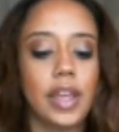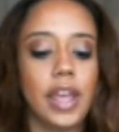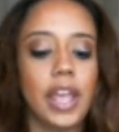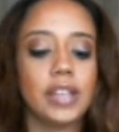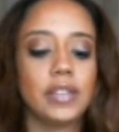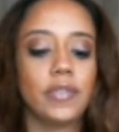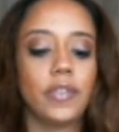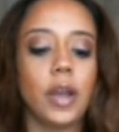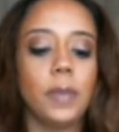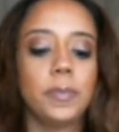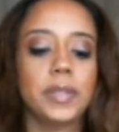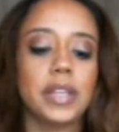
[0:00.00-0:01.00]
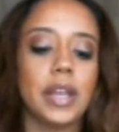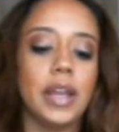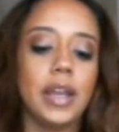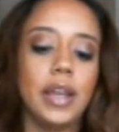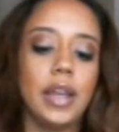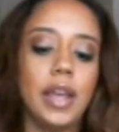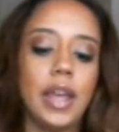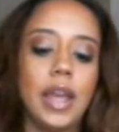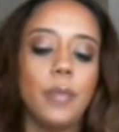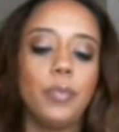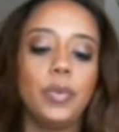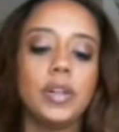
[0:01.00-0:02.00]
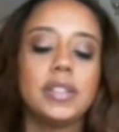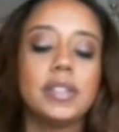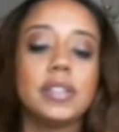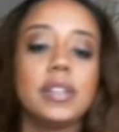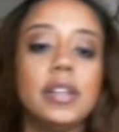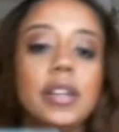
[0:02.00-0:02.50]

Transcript: Ace of Cups, Empress,